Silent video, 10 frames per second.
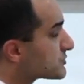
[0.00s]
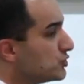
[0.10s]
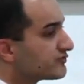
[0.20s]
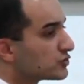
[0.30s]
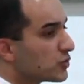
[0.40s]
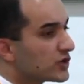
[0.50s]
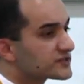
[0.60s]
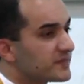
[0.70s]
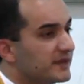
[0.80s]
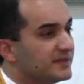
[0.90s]
move
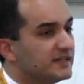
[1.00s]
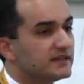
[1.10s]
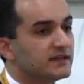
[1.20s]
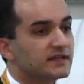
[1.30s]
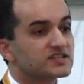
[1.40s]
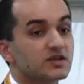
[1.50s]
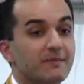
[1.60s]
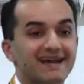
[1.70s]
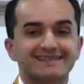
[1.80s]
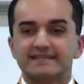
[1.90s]
towards maybe
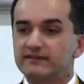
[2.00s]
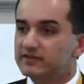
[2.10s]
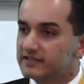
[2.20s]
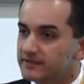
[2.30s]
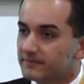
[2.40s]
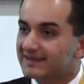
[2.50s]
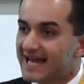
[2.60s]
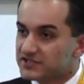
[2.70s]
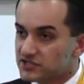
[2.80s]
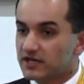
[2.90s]
some activity
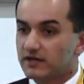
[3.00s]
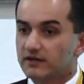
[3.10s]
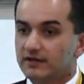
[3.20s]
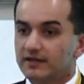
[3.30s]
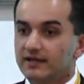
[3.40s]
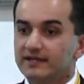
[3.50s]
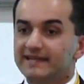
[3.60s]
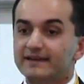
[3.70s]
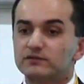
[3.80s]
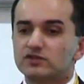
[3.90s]
last year
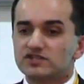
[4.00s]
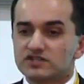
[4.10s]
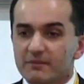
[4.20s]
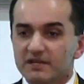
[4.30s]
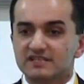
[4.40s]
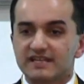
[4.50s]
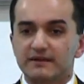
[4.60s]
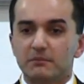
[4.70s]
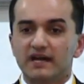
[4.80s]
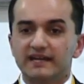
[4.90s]
that to some
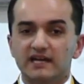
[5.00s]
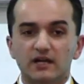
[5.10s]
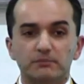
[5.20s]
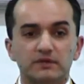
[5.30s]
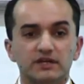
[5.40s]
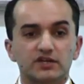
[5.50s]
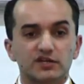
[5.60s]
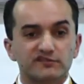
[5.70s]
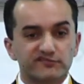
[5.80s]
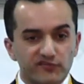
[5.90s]
extent might help
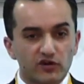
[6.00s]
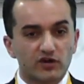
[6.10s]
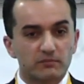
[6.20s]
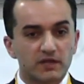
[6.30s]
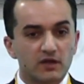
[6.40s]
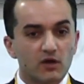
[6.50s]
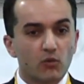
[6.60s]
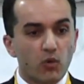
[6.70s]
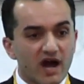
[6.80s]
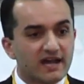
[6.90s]
confirm
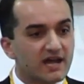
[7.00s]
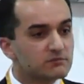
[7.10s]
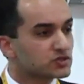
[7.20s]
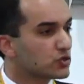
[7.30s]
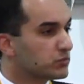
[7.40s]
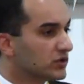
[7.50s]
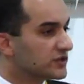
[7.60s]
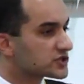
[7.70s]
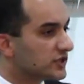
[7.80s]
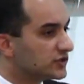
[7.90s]
why I'm so
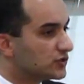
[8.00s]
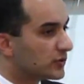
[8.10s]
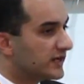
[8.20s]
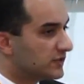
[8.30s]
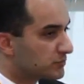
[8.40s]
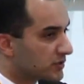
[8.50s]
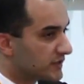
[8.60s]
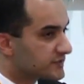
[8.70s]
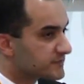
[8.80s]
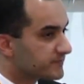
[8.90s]
bullish on the uranium
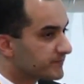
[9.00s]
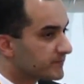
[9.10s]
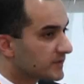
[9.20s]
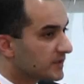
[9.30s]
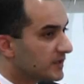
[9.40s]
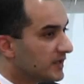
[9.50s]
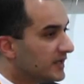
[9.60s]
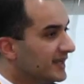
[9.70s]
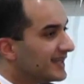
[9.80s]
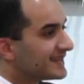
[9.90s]
price.
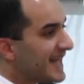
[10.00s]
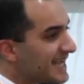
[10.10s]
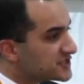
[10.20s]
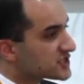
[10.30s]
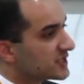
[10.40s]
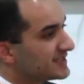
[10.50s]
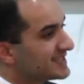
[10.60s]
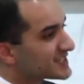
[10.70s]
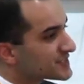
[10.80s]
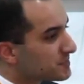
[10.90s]
Last year,
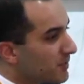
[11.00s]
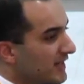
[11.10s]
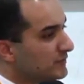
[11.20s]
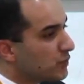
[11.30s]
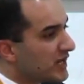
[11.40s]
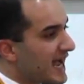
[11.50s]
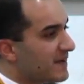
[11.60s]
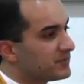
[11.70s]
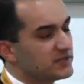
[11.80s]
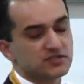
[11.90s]
despite what
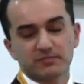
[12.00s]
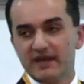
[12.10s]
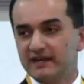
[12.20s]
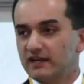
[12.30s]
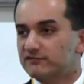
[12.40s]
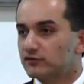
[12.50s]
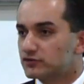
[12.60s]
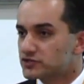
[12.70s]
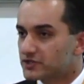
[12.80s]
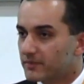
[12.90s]
happened in Japan and at
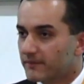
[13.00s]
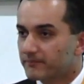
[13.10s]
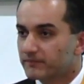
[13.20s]
Fukushima,